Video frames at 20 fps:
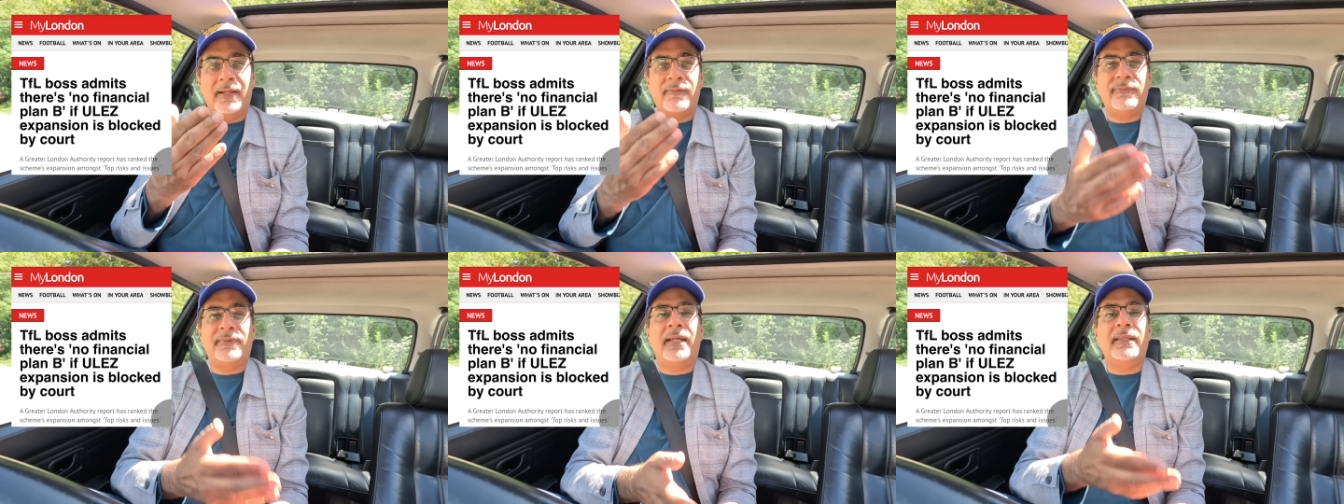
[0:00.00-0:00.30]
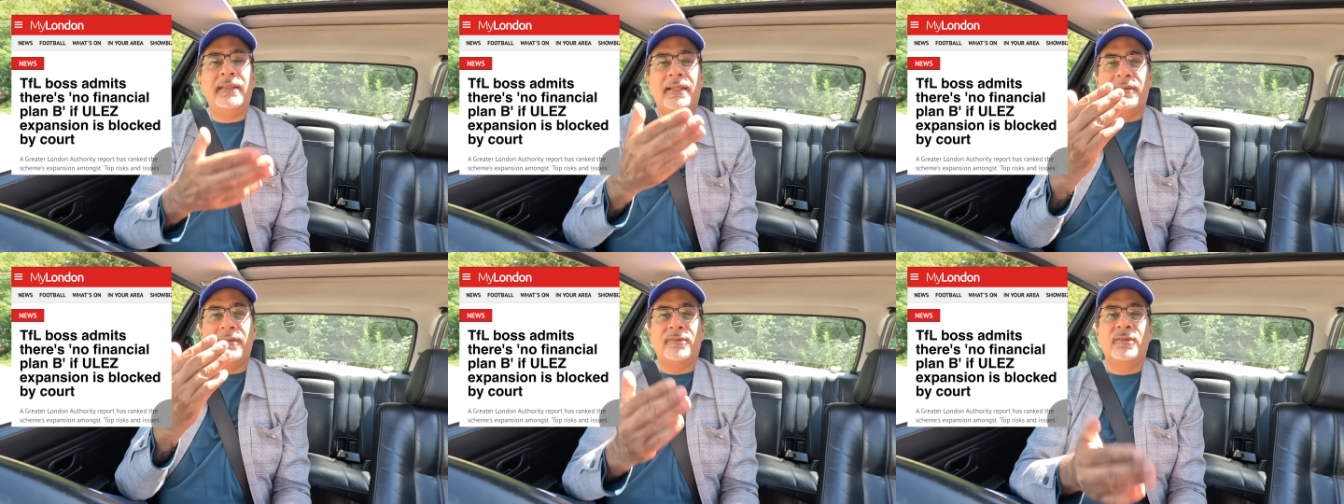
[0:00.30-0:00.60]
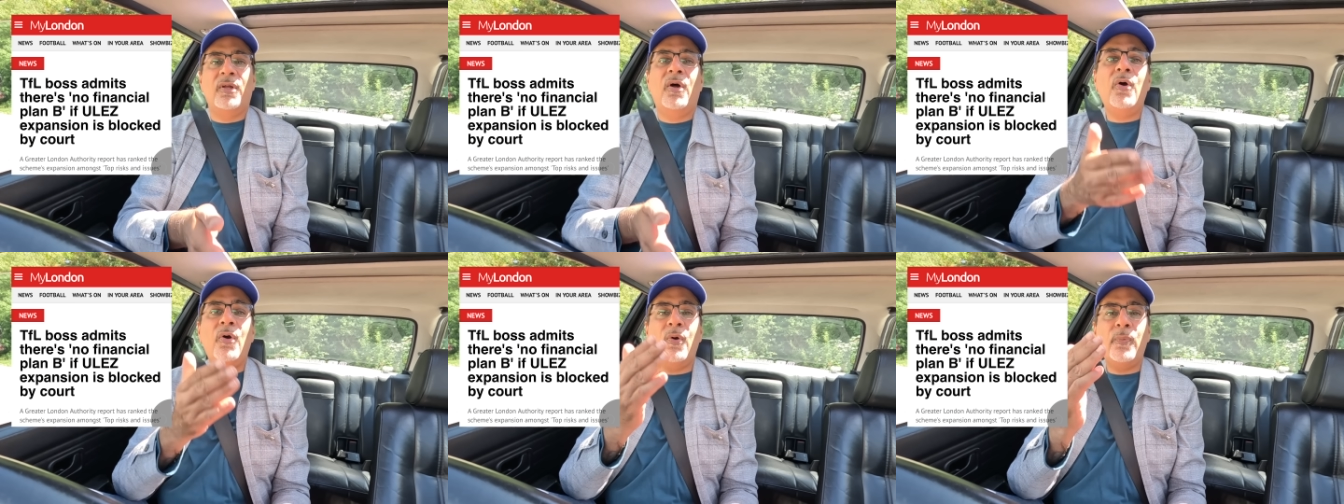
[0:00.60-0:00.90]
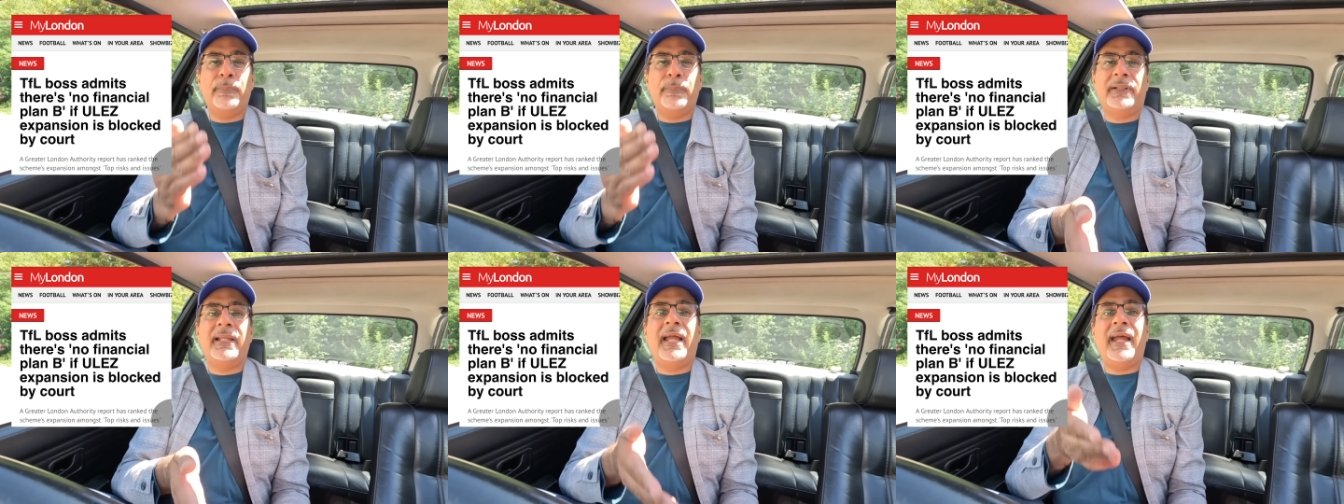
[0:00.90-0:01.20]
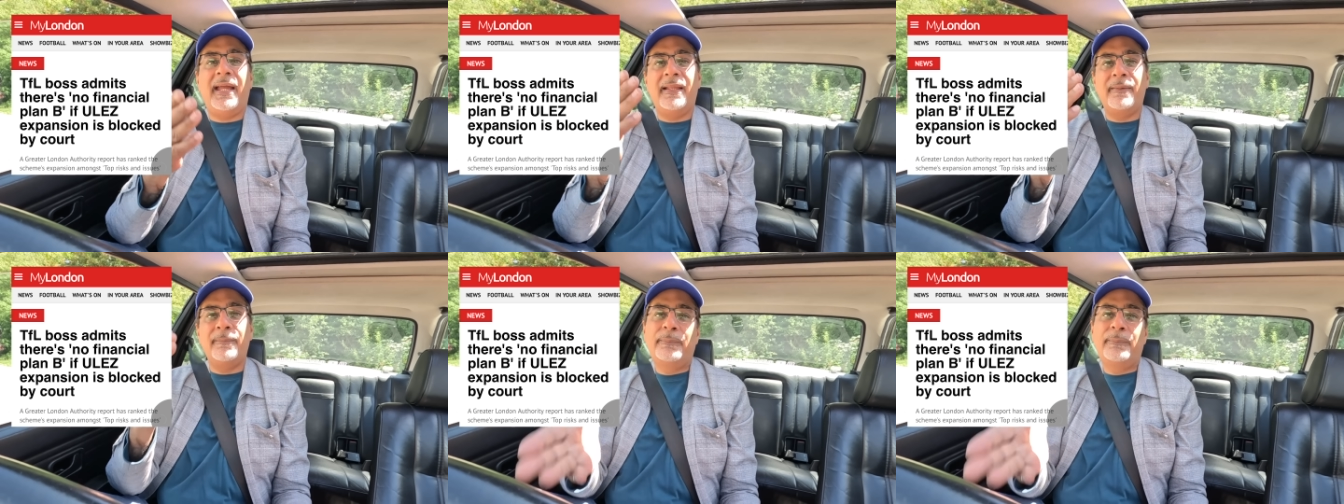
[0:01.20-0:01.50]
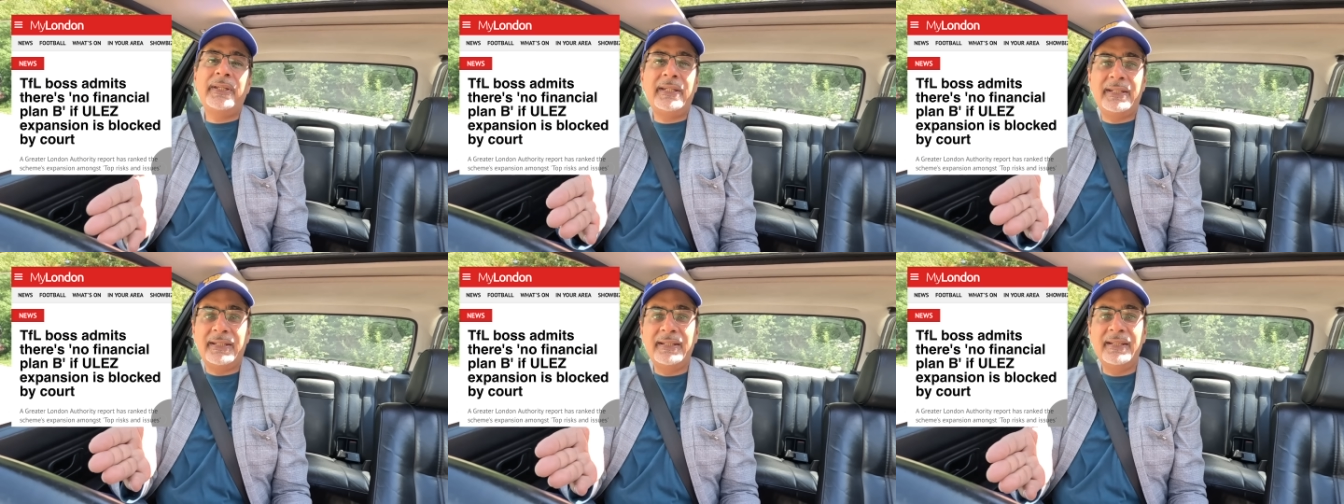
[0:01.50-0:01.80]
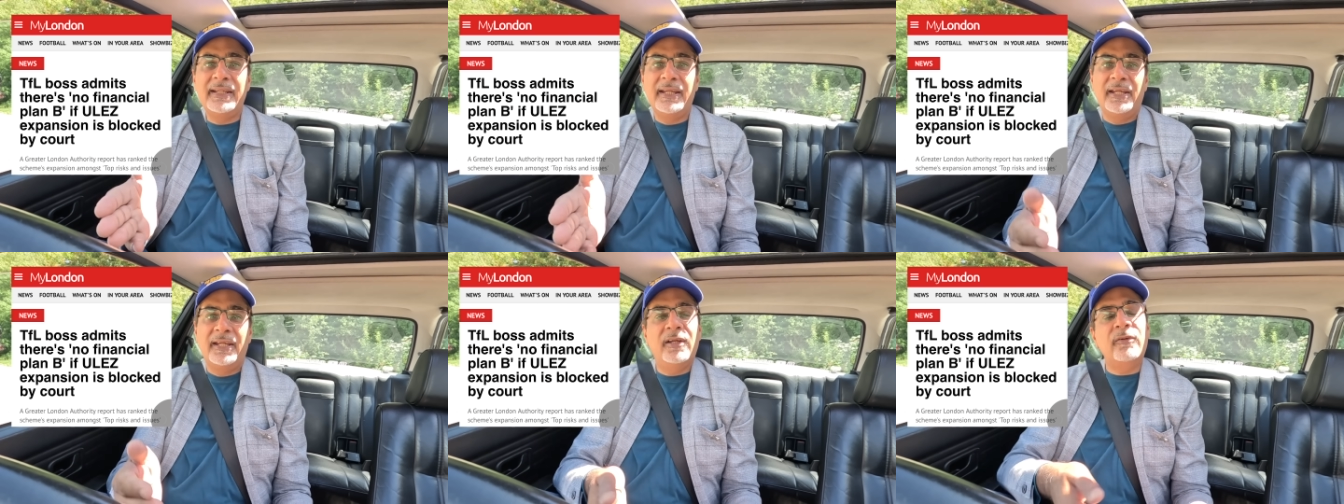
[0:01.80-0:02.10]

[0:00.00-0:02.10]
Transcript: They've said there's no plan B